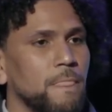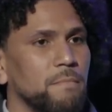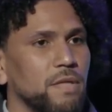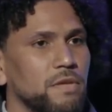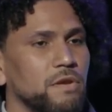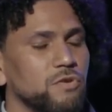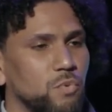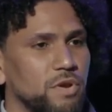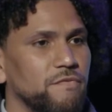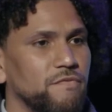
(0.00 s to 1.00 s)
by the year
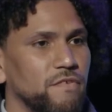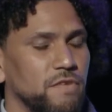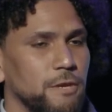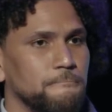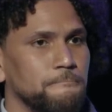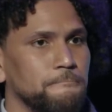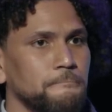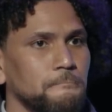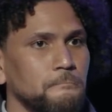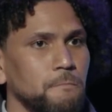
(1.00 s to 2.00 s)
2050.
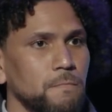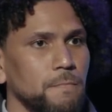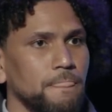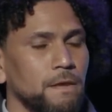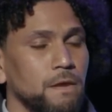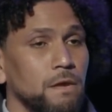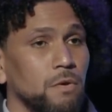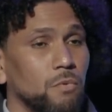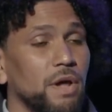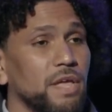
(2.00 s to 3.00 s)

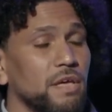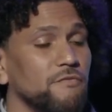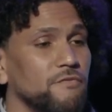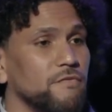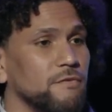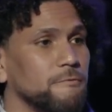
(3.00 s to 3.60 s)
What if